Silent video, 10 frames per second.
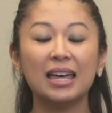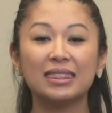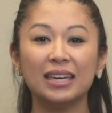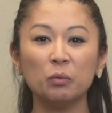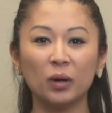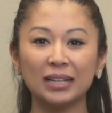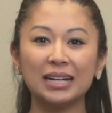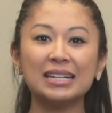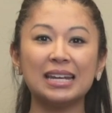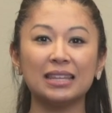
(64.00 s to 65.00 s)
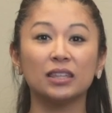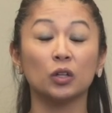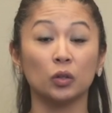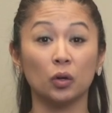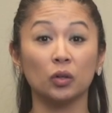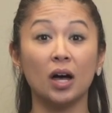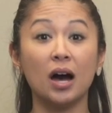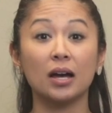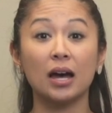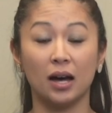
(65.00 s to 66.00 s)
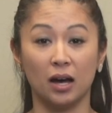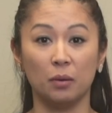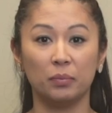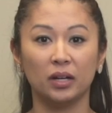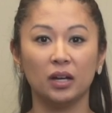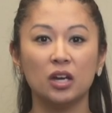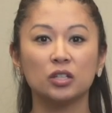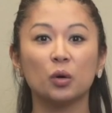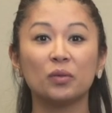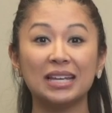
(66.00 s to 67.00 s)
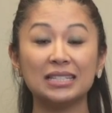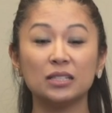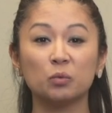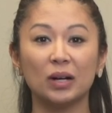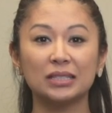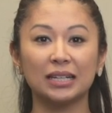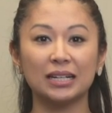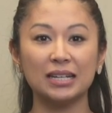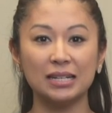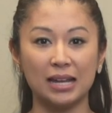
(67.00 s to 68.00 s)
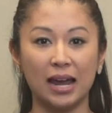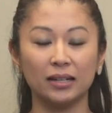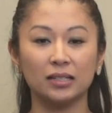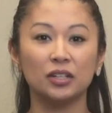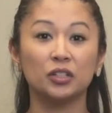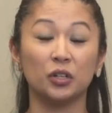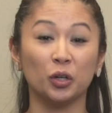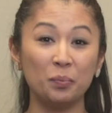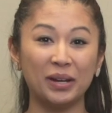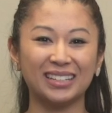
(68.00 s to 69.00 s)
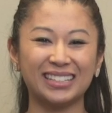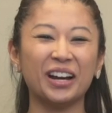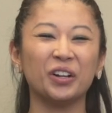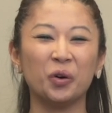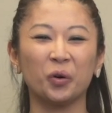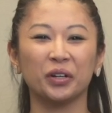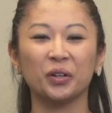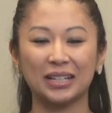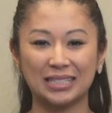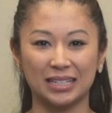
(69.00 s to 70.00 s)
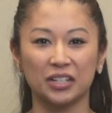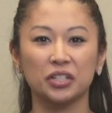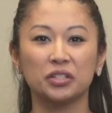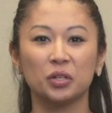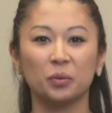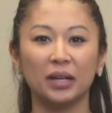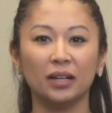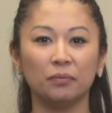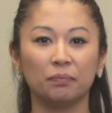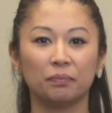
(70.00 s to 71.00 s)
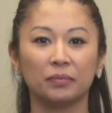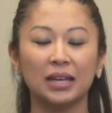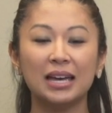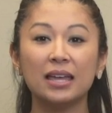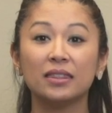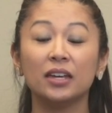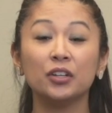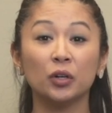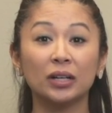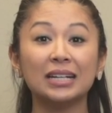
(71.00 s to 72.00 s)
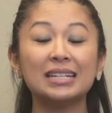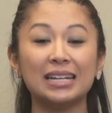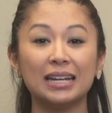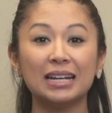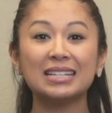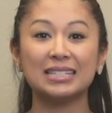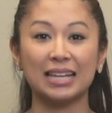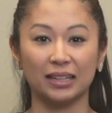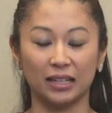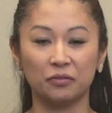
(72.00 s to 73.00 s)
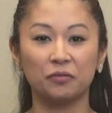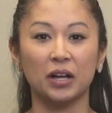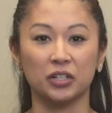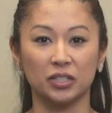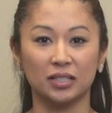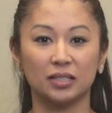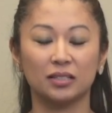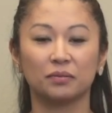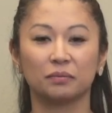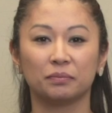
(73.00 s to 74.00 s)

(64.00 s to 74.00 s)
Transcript: Then we're going to need the Luer lock hub. So this is what's going to connect to your pigtail or your extension tubing. Then you're going to need saline flushes.